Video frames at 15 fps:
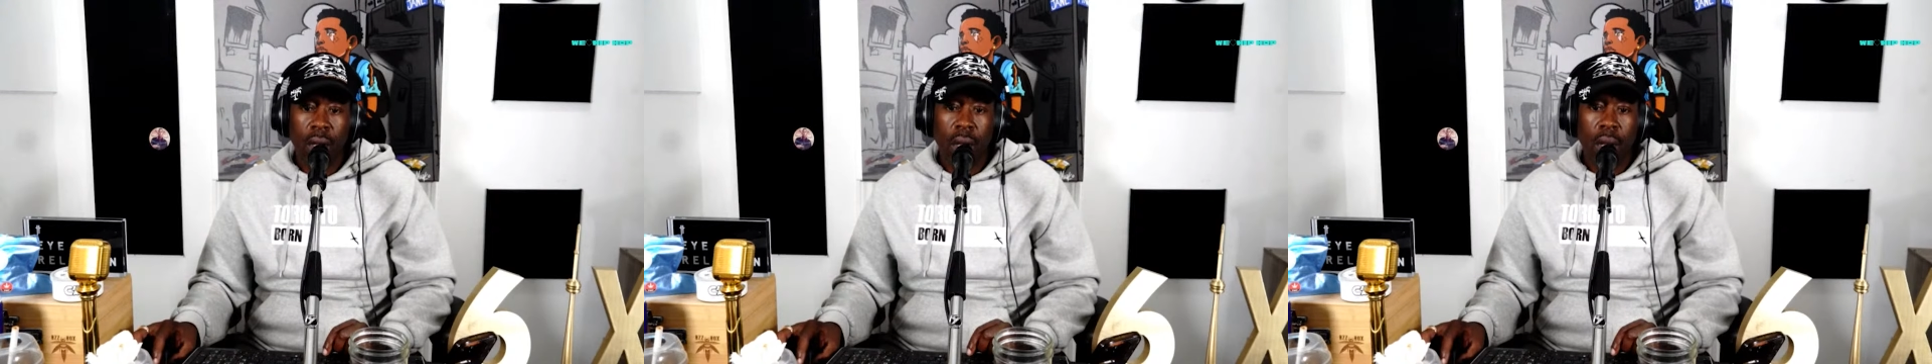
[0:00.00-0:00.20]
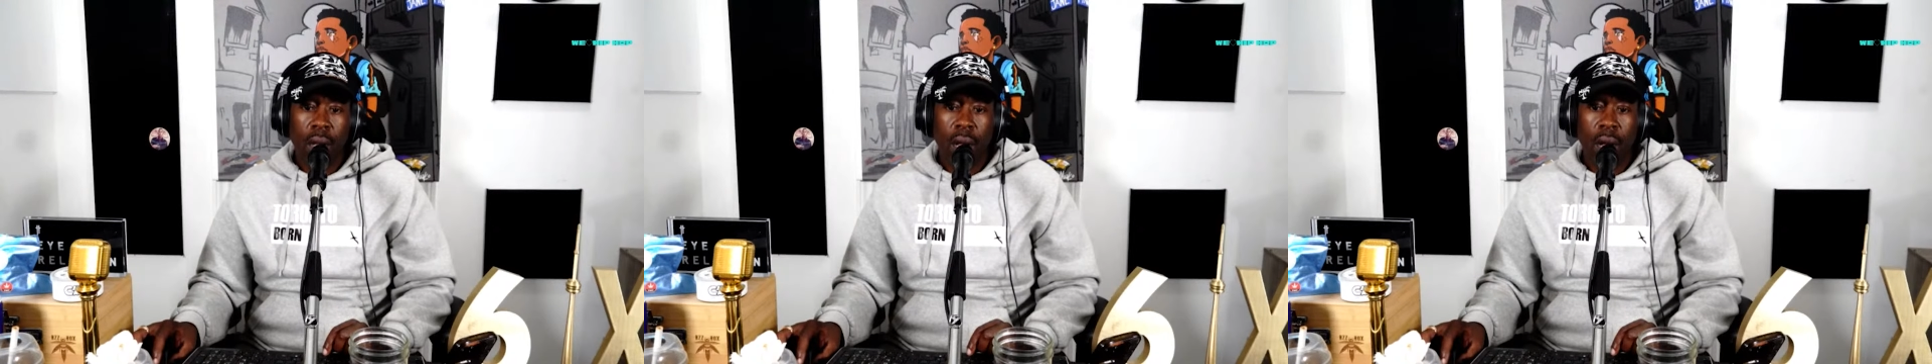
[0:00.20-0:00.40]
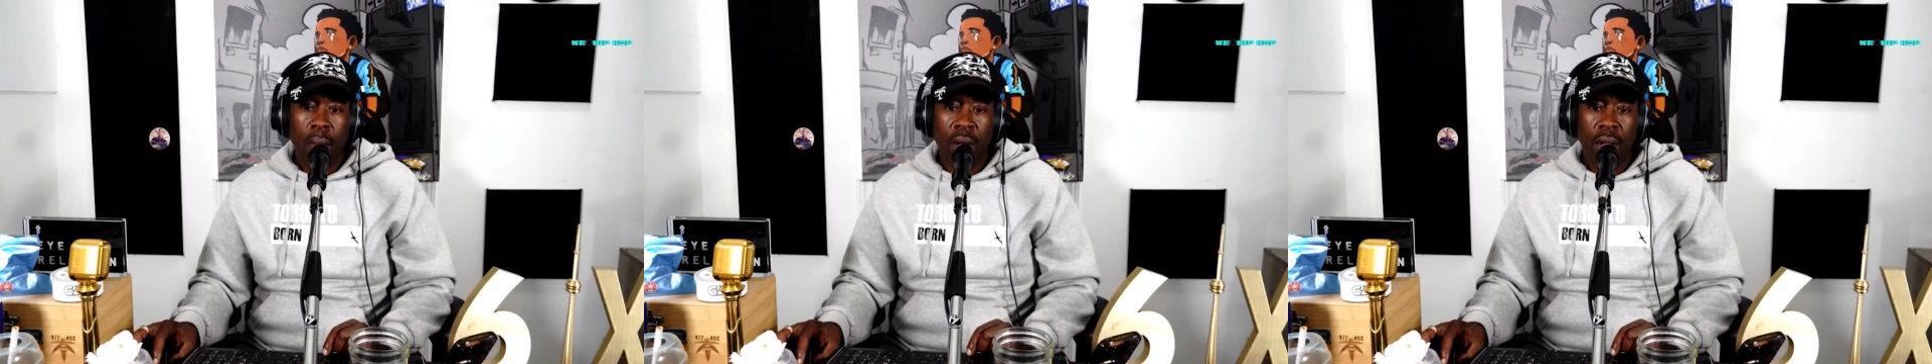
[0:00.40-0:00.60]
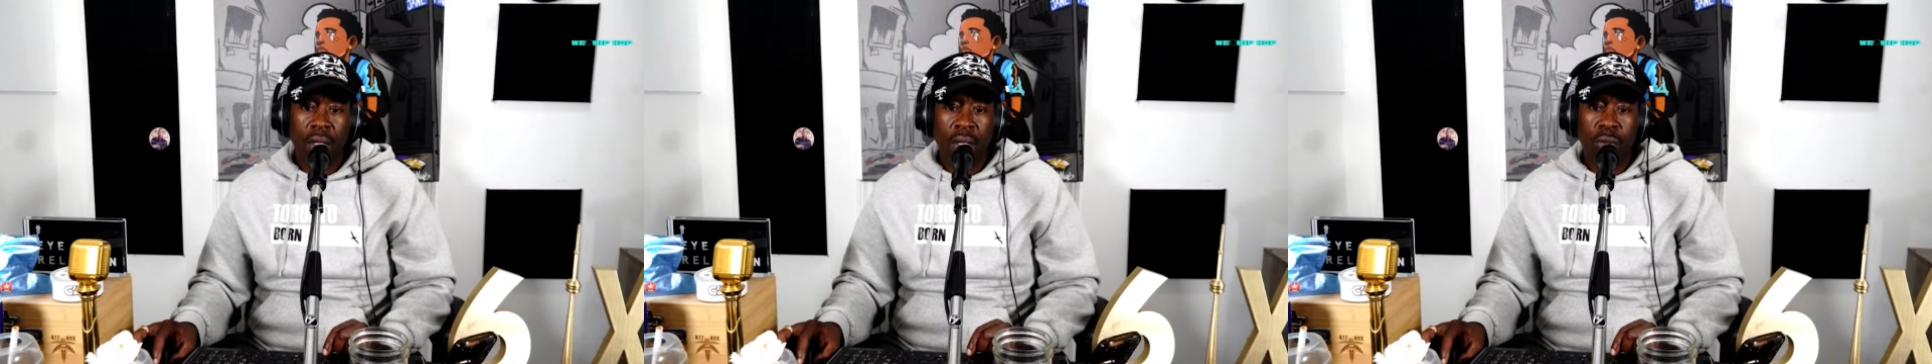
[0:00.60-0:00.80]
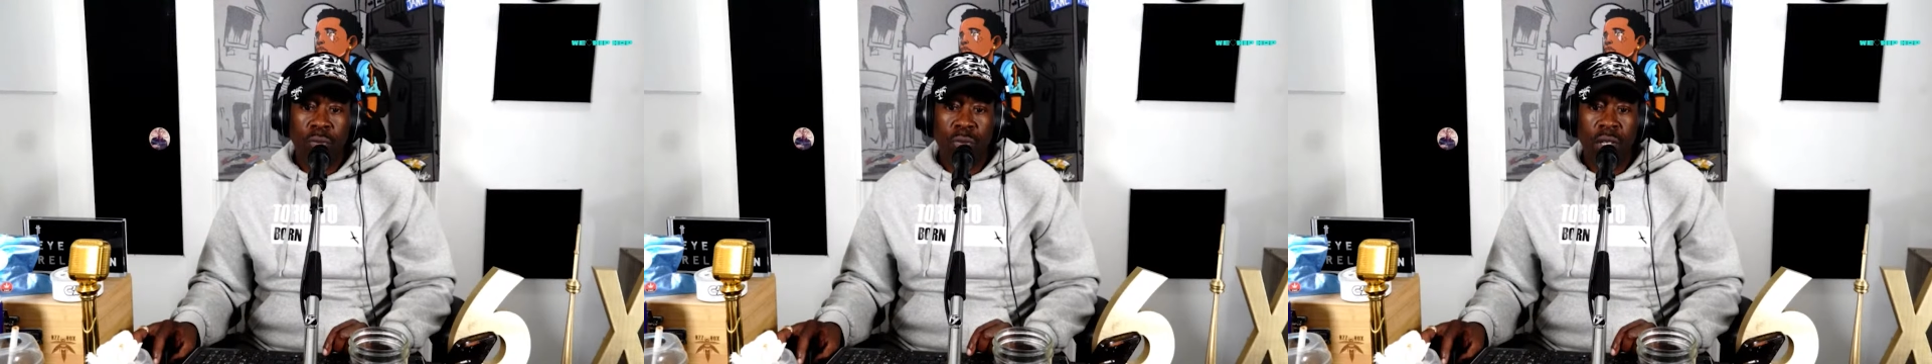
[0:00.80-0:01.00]
about
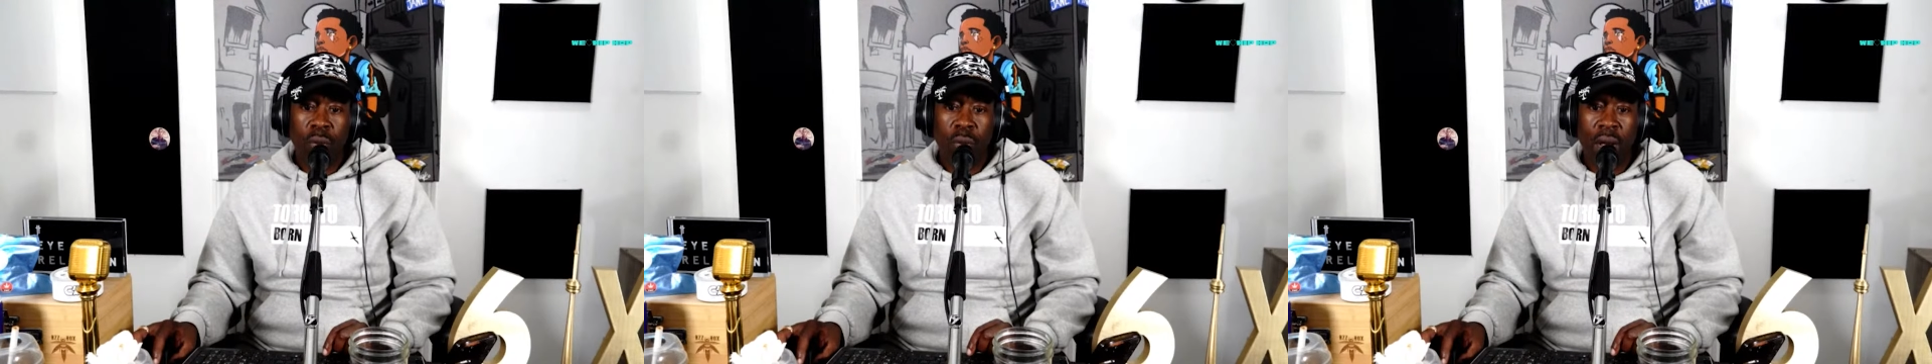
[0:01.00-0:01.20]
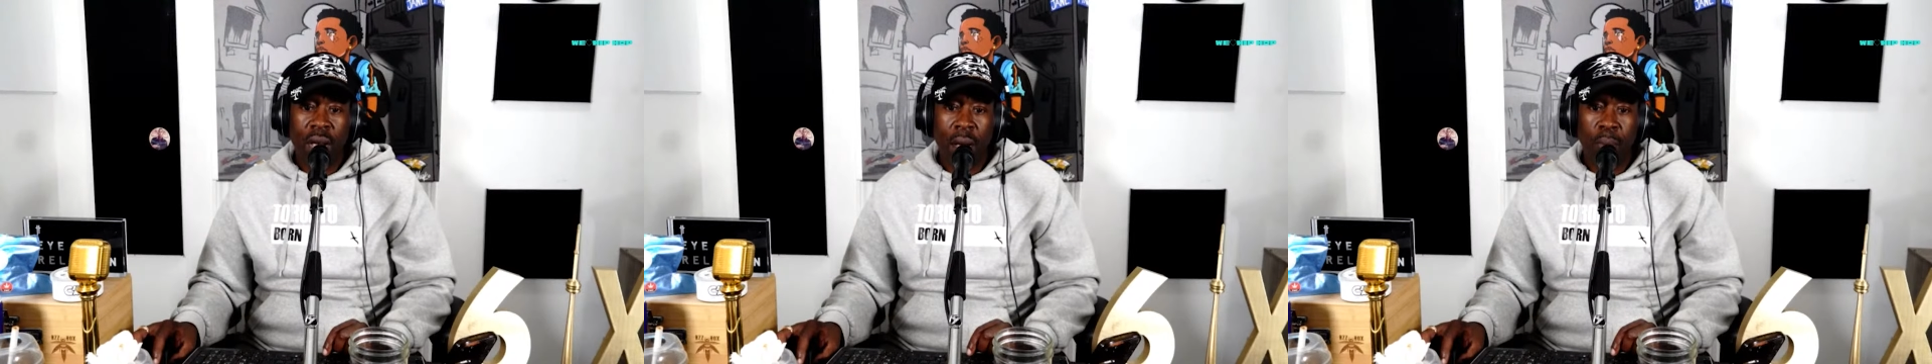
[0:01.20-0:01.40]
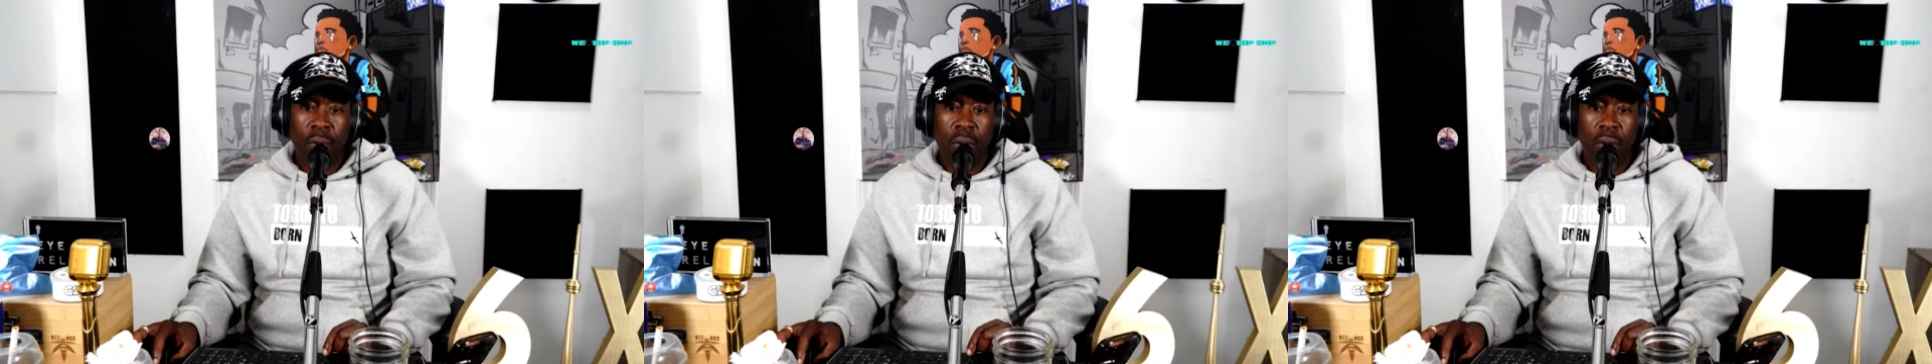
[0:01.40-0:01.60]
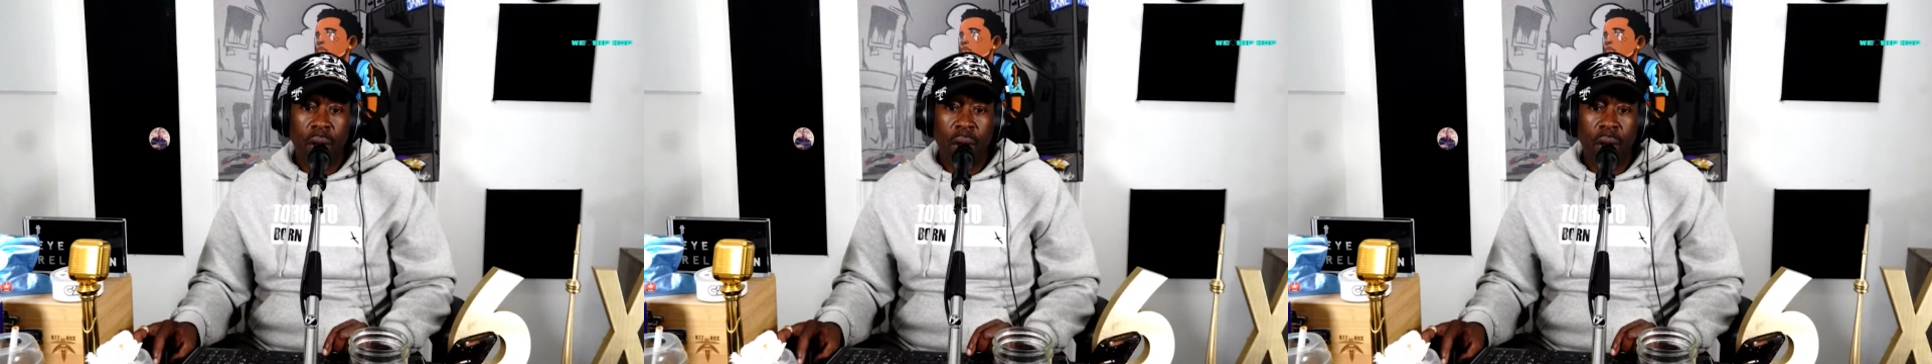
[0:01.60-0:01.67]
this Philly rapper.